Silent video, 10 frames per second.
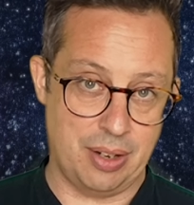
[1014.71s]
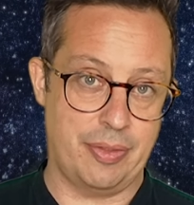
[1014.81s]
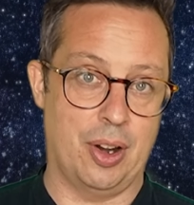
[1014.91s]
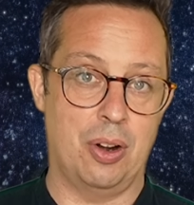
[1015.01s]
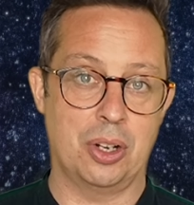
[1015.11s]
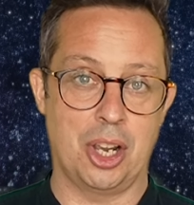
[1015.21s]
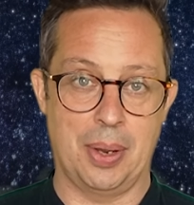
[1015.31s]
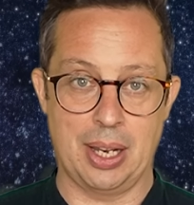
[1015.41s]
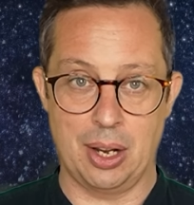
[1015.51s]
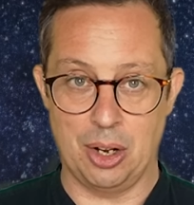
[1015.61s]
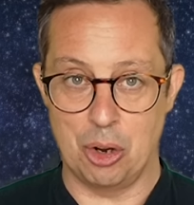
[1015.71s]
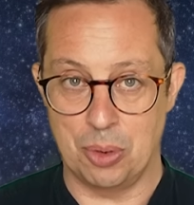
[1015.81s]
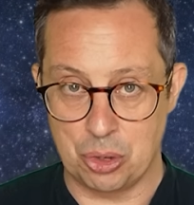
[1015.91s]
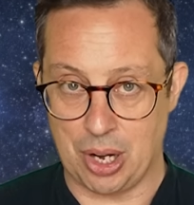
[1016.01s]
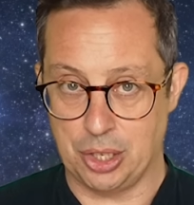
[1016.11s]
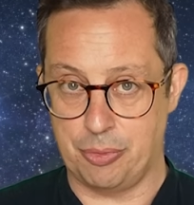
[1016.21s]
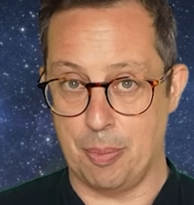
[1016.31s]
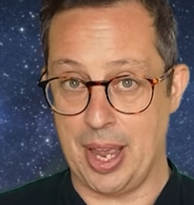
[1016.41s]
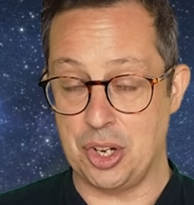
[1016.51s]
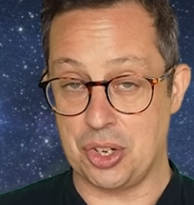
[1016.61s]
and for ongoing global
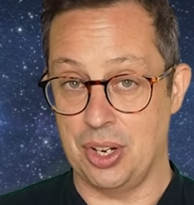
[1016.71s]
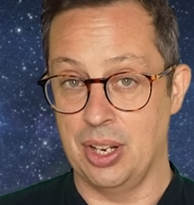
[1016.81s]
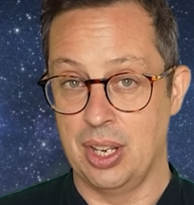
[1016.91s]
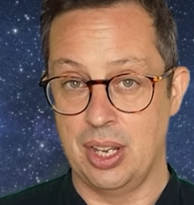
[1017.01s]
transformation